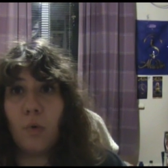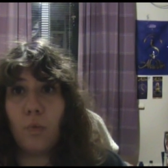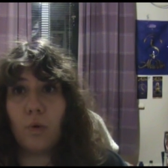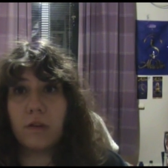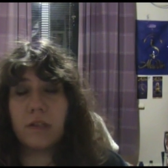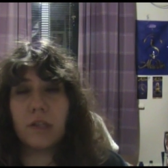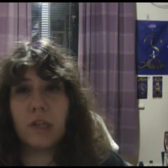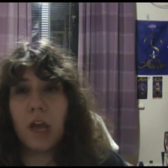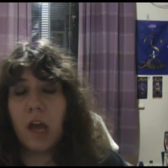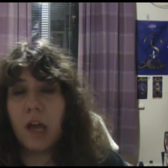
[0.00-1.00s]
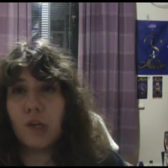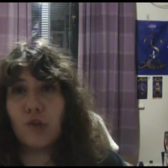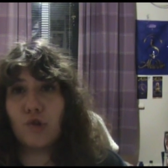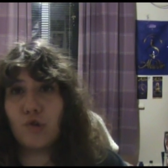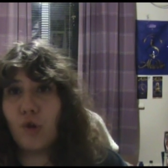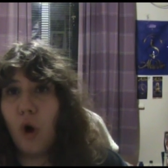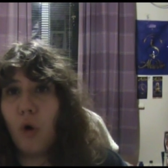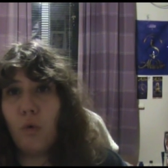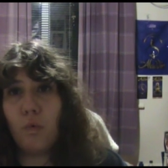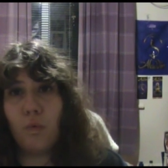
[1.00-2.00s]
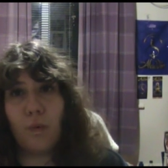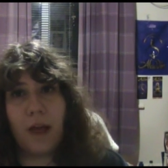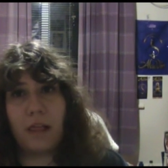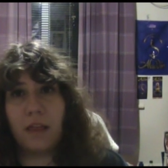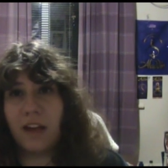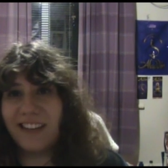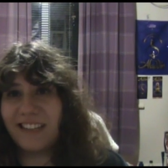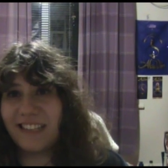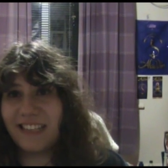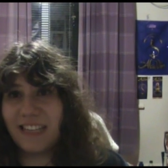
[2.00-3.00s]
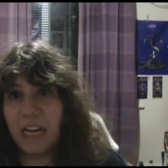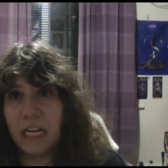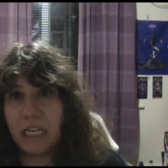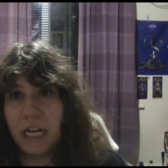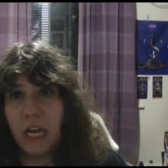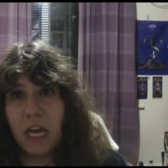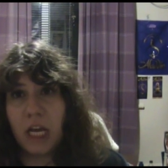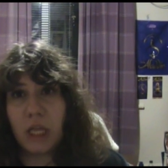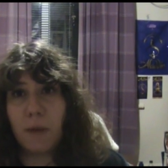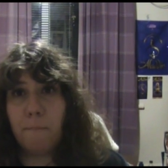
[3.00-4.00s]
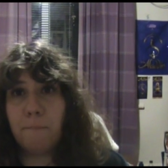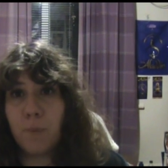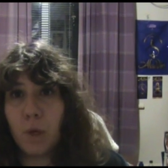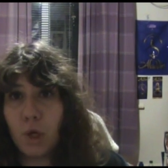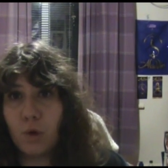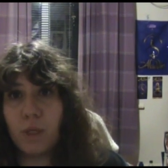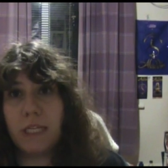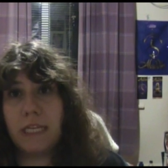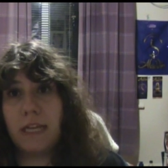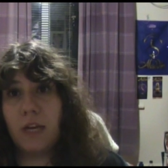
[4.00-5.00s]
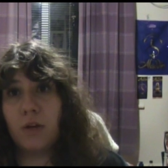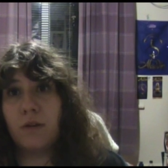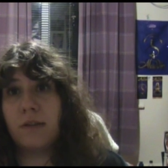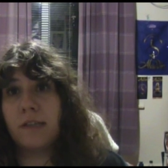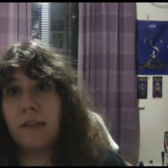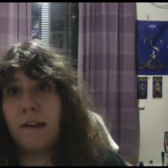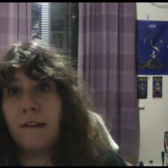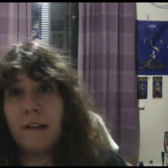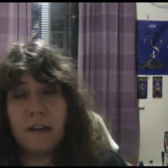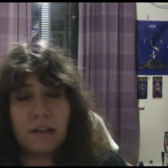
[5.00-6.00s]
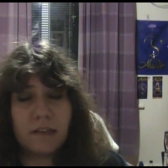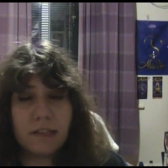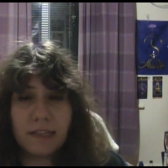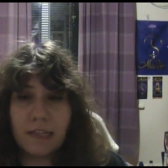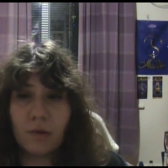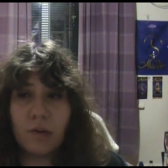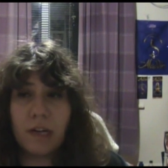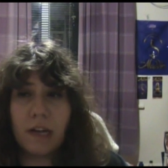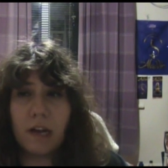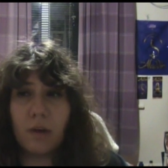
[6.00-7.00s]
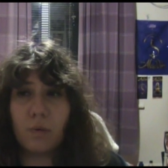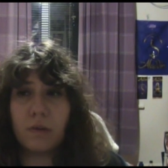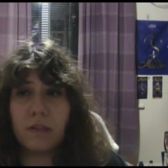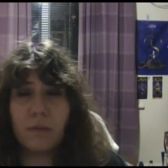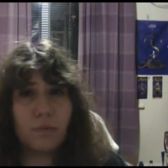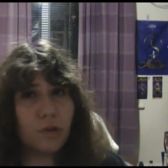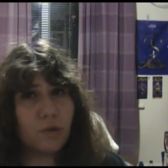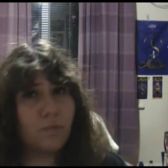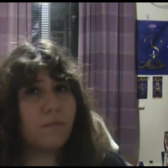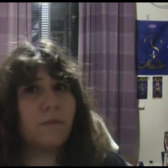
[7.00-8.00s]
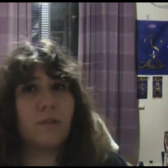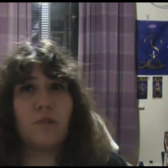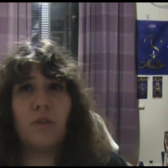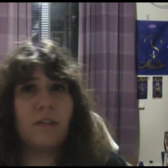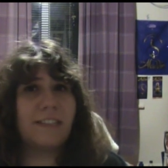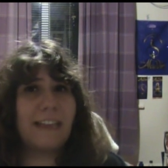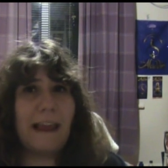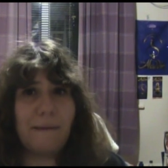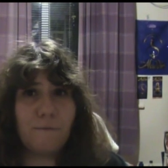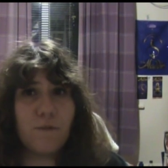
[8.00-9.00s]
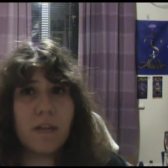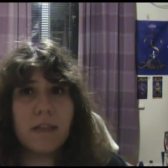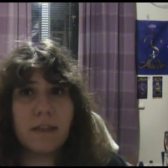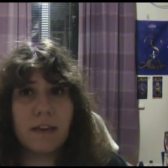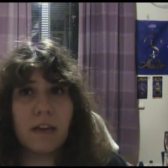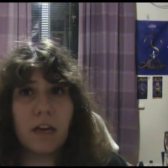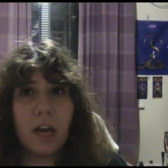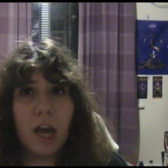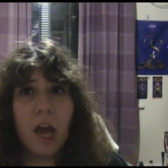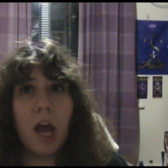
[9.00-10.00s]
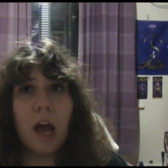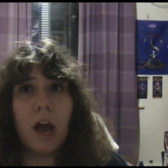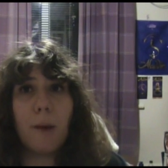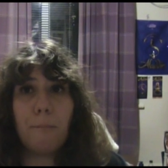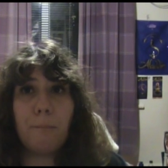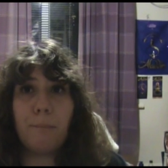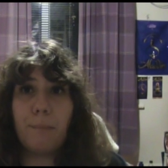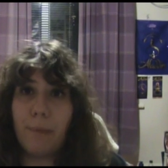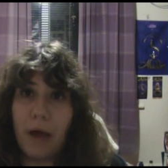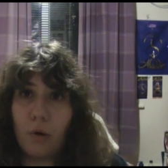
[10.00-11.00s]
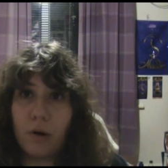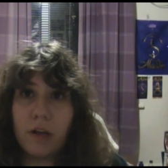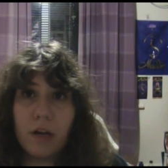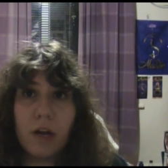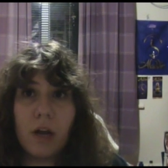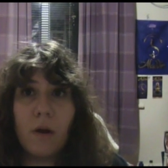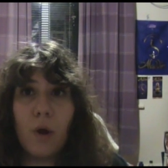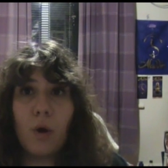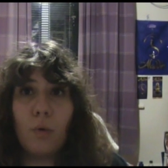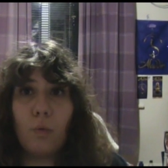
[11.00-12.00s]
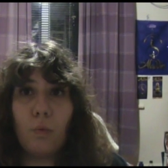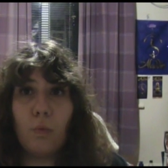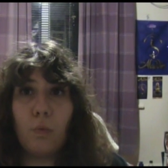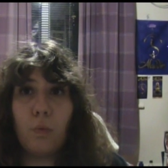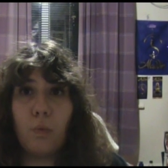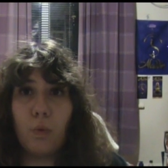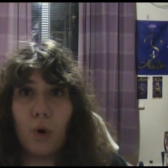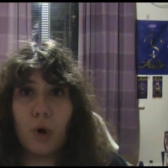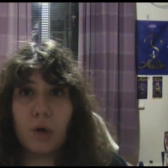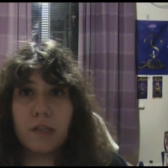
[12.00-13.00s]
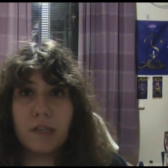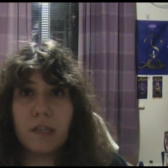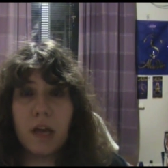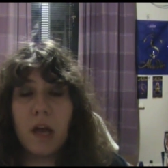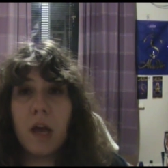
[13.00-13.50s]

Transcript: was so well done. The music they used, the scenery, it was the sh the shots, everything about it was